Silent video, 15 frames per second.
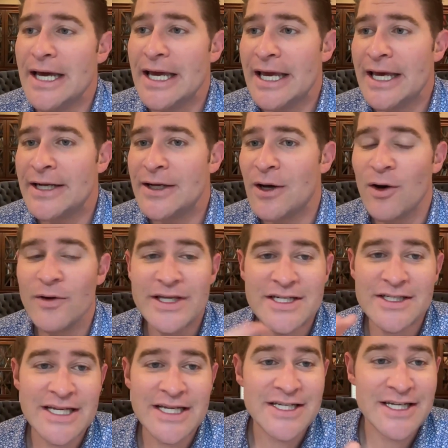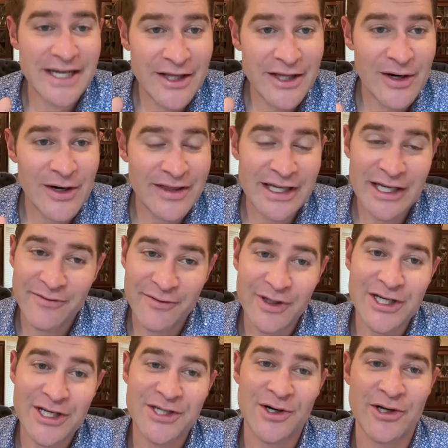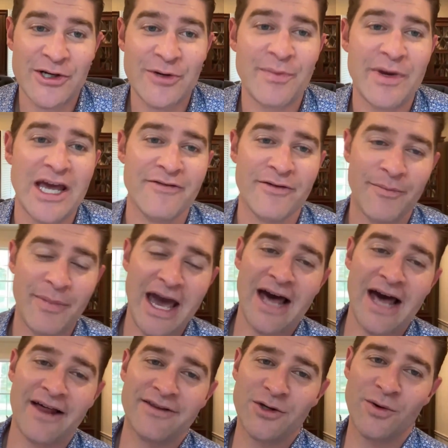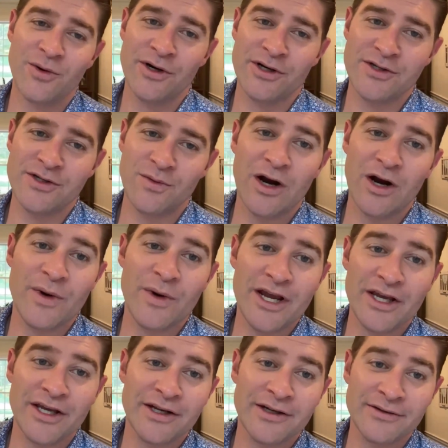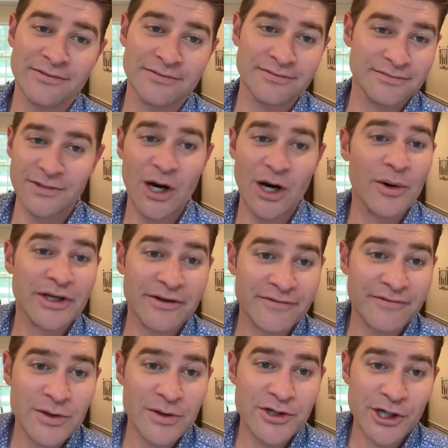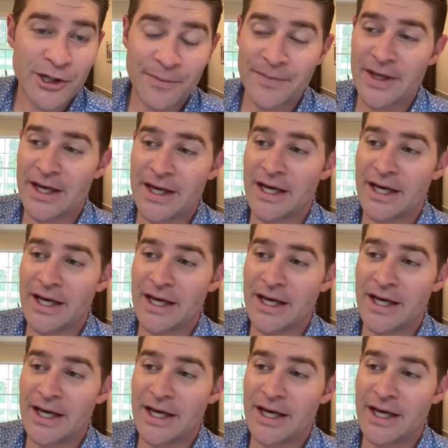And all these things together, I think, have really started to pave a path towards where we can go in the future.